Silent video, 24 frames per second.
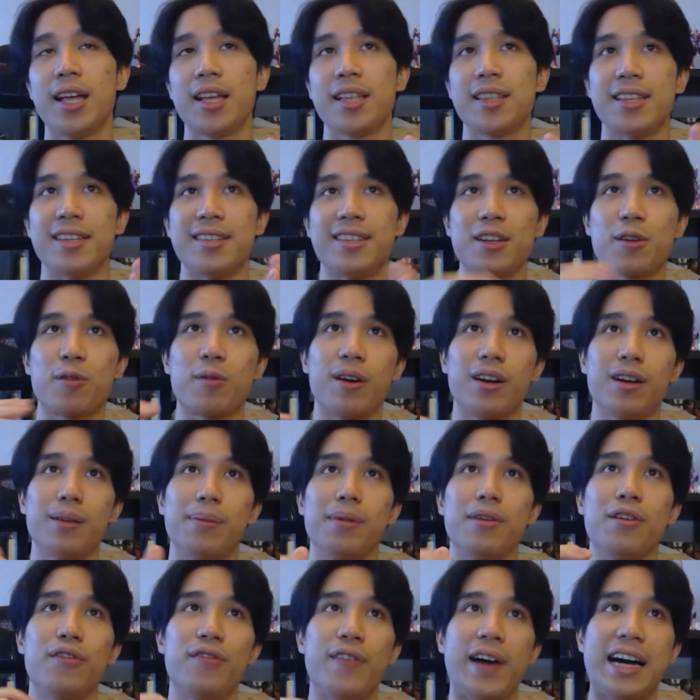this
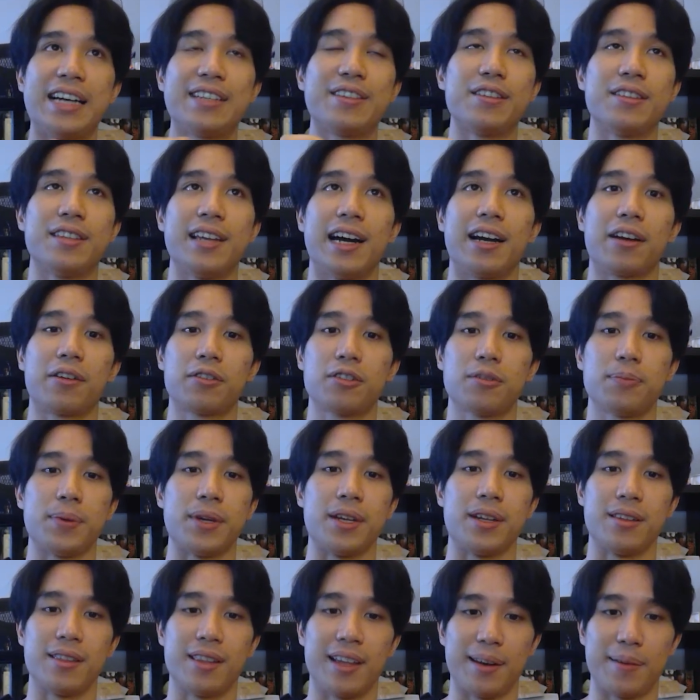incredibly fast attack
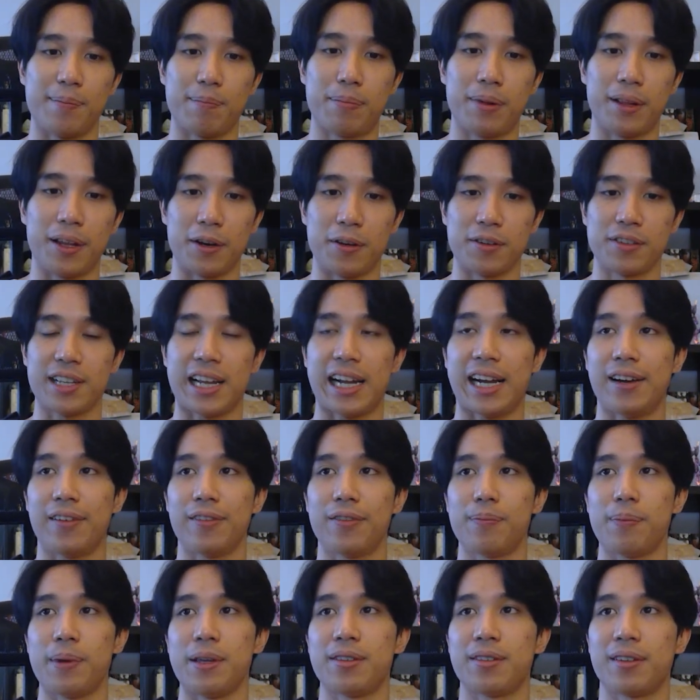speed that players
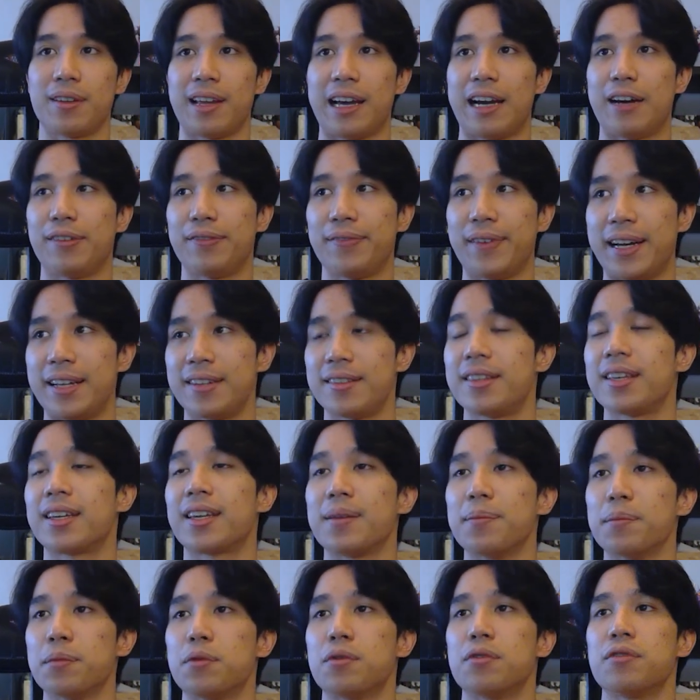have based on how fast they
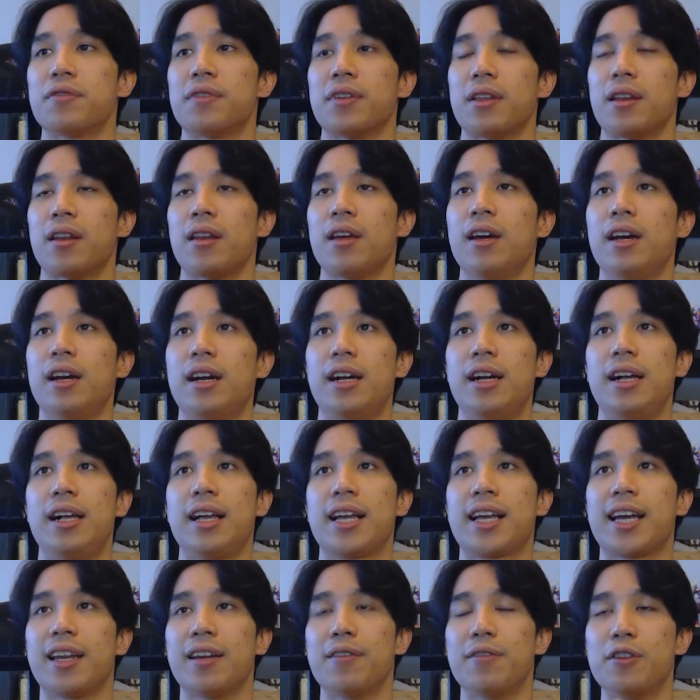can move and
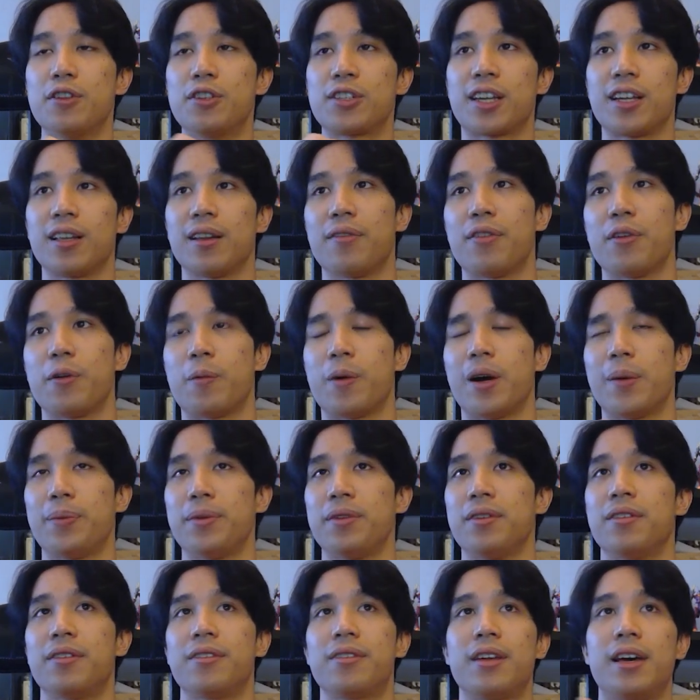kind of the skill of their
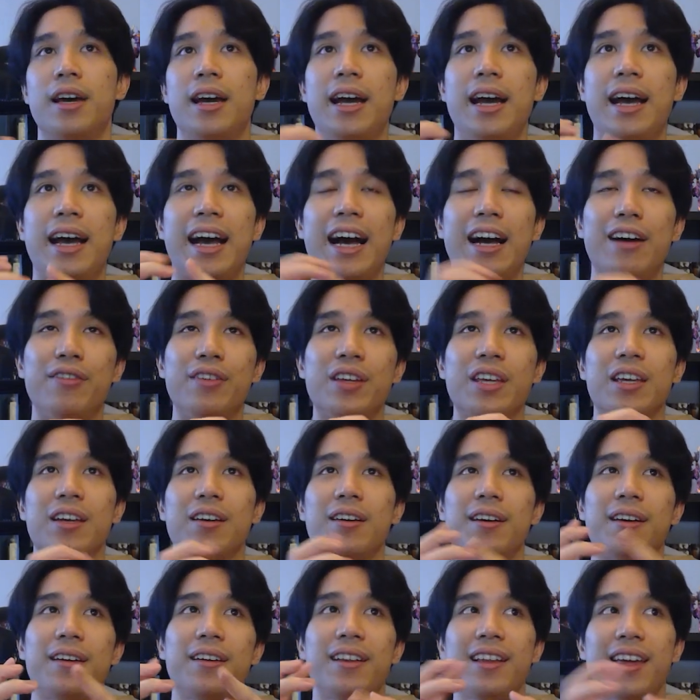weapons. Having
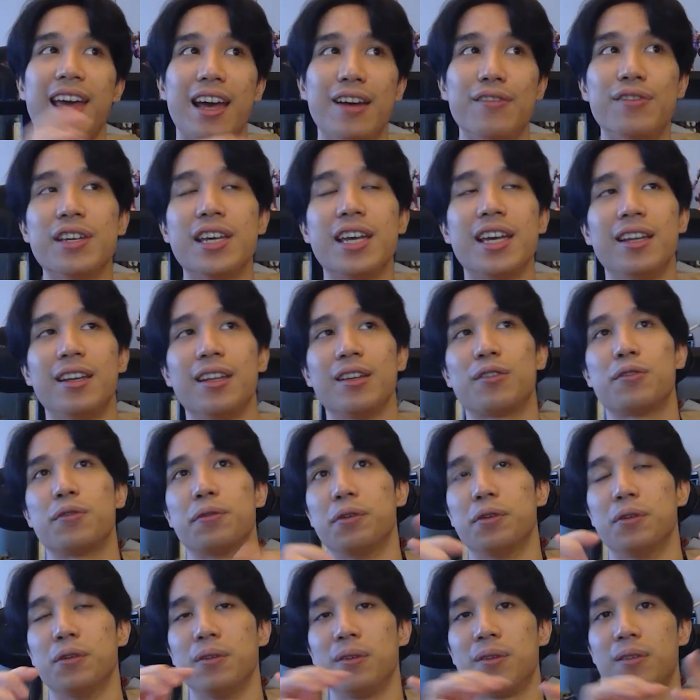a heavy hitting
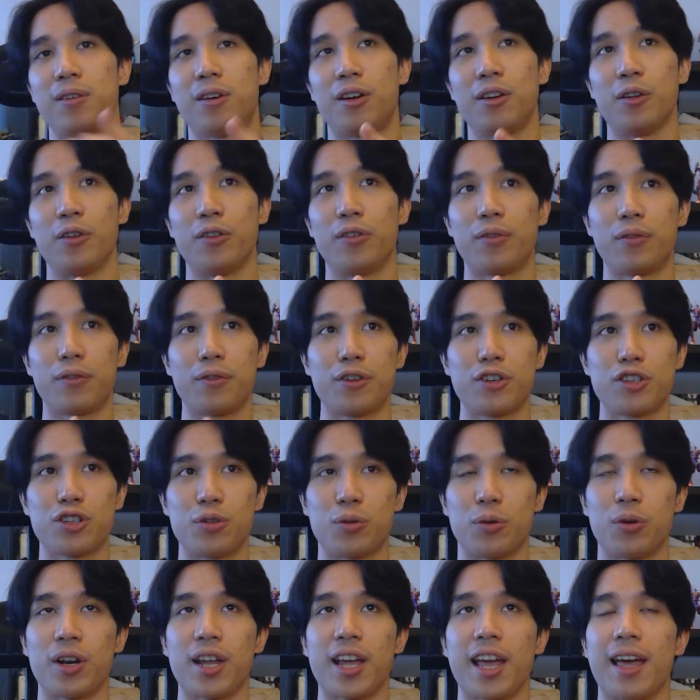tool on a
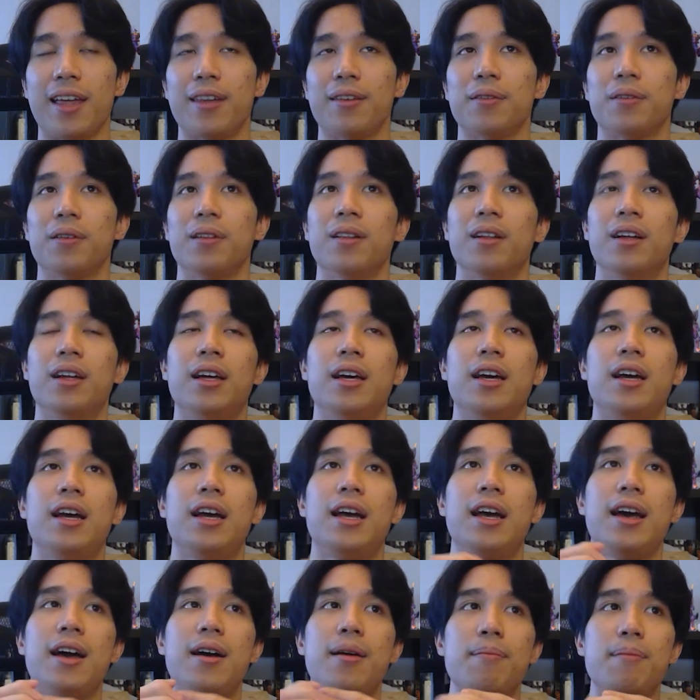short handle
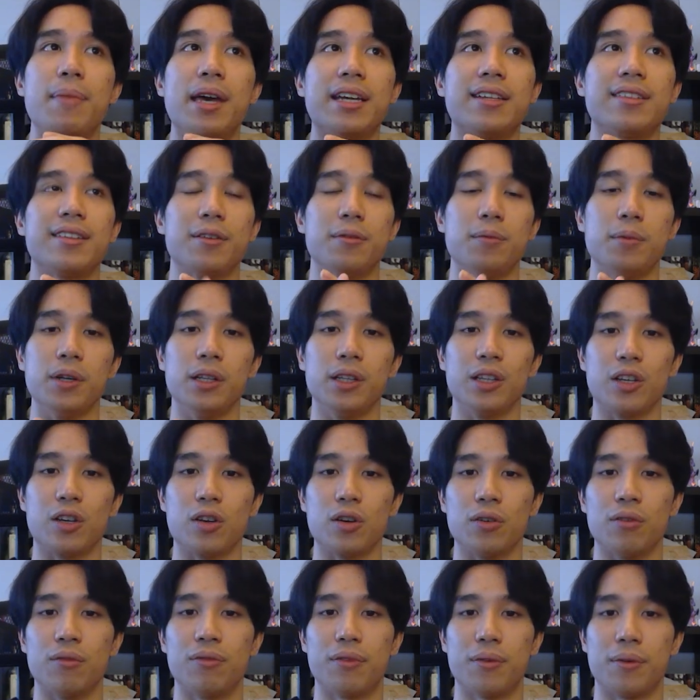makes it really
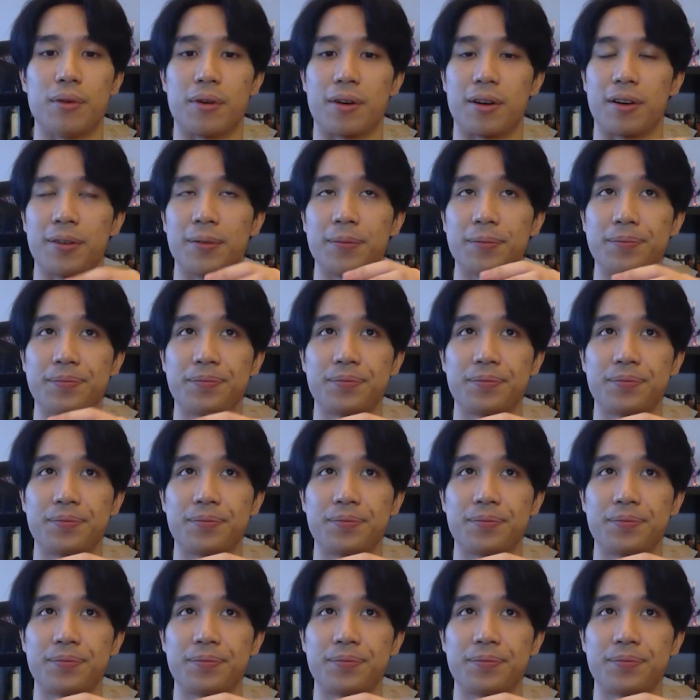good for